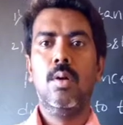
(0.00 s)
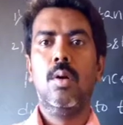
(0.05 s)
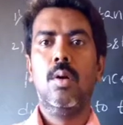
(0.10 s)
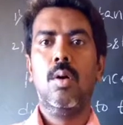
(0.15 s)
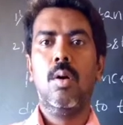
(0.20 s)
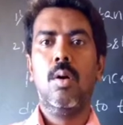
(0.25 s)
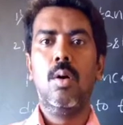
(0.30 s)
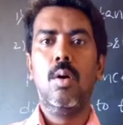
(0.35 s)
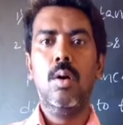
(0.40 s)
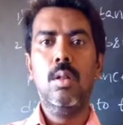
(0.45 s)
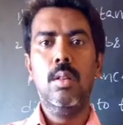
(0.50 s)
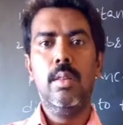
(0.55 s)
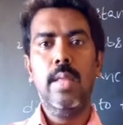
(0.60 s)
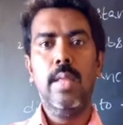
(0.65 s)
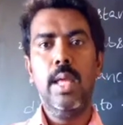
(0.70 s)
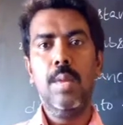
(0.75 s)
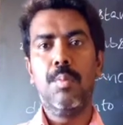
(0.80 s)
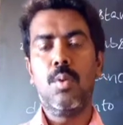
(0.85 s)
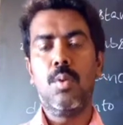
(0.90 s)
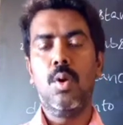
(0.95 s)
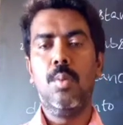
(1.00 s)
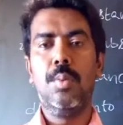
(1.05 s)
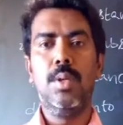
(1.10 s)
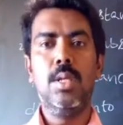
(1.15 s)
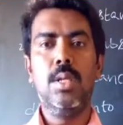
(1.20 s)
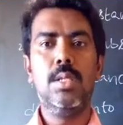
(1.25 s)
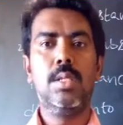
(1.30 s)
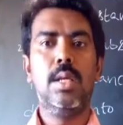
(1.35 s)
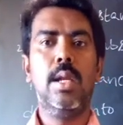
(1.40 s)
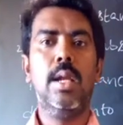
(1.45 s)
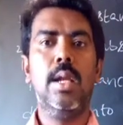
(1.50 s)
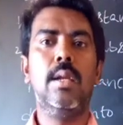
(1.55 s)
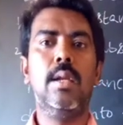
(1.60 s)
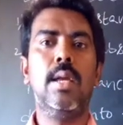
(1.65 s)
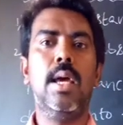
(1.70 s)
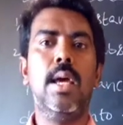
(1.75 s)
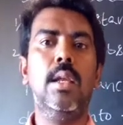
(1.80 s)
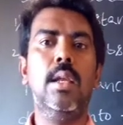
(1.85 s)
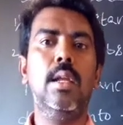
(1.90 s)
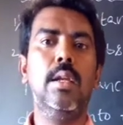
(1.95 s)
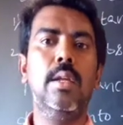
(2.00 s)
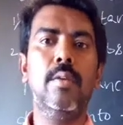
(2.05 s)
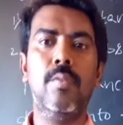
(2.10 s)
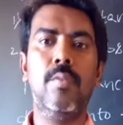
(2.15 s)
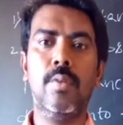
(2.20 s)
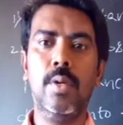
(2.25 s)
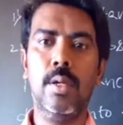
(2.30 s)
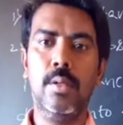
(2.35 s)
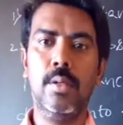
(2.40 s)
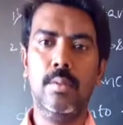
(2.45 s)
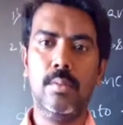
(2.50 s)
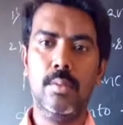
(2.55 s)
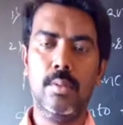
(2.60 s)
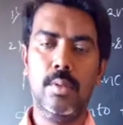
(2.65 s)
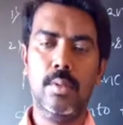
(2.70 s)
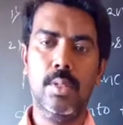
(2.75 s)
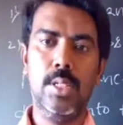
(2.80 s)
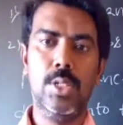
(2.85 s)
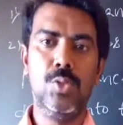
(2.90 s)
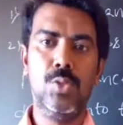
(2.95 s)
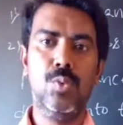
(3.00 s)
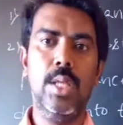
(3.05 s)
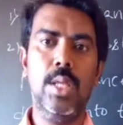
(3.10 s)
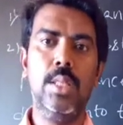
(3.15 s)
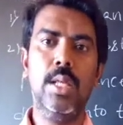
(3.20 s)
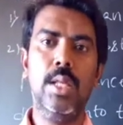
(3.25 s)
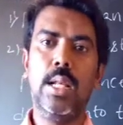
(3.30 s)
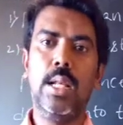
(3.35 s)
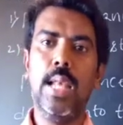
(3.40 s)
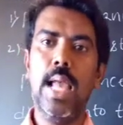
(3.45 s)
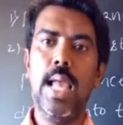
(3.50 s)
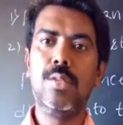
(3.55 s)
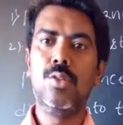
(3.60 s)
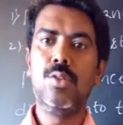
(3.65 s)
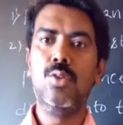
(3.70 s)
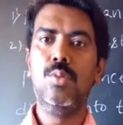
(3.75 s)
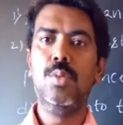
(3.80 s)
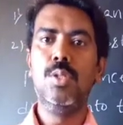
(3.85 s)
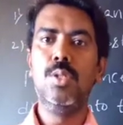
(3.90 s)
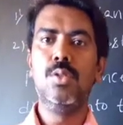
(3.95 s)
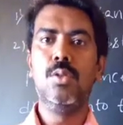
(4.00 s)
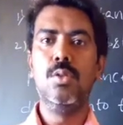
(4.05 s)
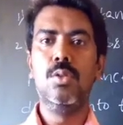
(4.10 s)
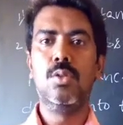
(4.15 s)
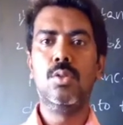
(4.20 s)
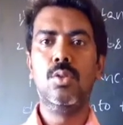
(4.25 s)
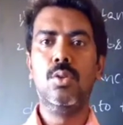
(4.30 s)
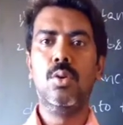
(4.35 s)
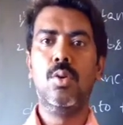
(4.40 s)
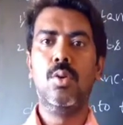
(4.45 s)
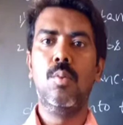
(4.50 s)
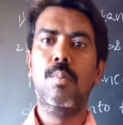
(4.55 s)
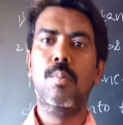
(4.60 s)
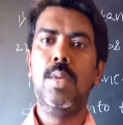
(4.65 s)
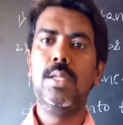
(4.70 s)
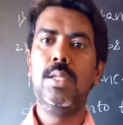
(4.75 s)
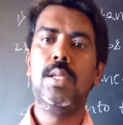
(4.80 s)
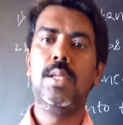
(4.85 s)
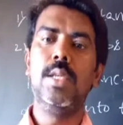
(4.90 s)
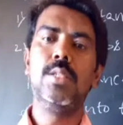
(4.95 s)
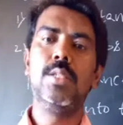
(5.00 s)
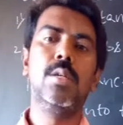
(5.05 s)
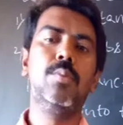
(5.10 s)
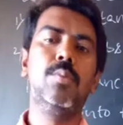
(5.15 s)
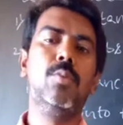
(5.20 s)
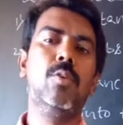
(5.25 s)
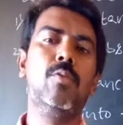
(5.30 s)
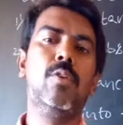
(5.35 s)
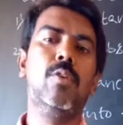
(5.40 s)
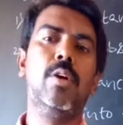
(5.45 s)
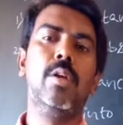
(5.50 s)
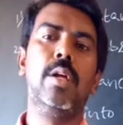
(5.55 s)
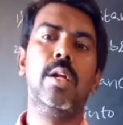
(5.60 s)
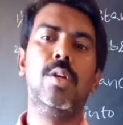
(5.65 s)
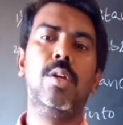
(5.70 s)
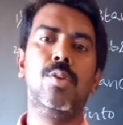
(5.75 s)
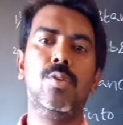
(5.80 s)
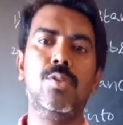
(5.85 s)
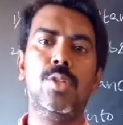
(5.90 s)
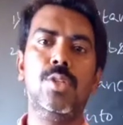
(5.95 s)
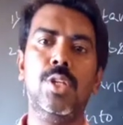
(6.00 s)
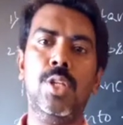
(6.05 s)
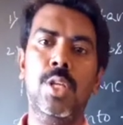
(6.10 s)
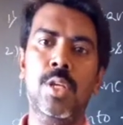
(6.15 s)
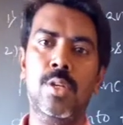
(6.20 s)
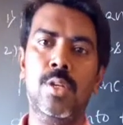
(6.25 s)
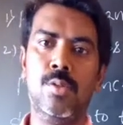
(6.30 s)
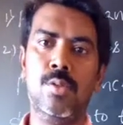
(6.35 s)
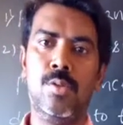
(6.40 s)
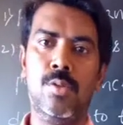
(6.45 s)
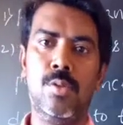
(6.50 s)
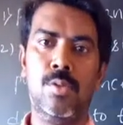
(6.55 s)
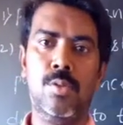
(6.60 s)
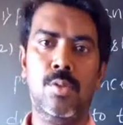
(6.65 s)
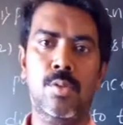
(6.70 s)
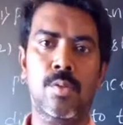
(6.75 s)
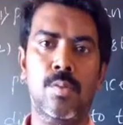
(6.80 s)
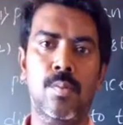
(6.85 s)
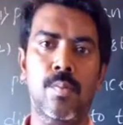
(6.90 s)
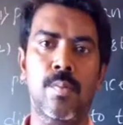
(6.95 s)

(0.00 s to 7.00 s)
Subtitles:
all their properties are entirely different. That's why the classroom is also best example for heterogeneous.